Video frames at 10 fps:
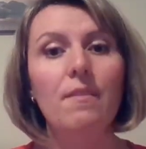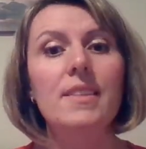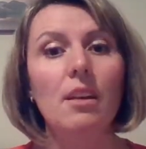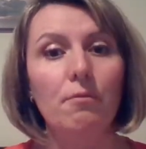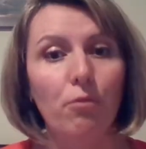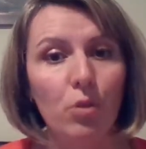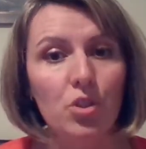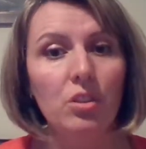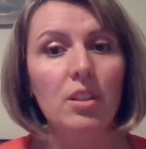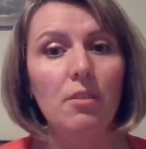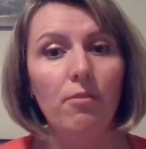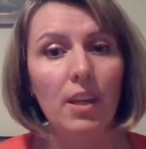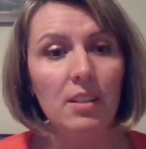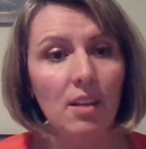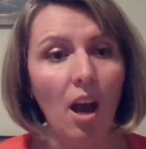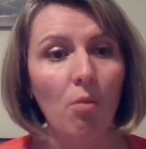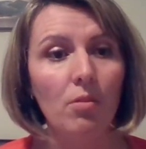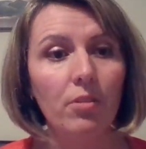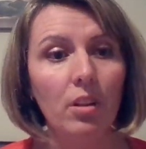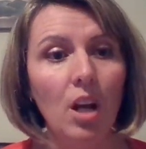This unfortunate event,
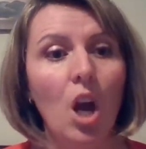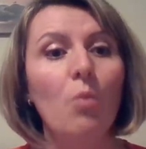however,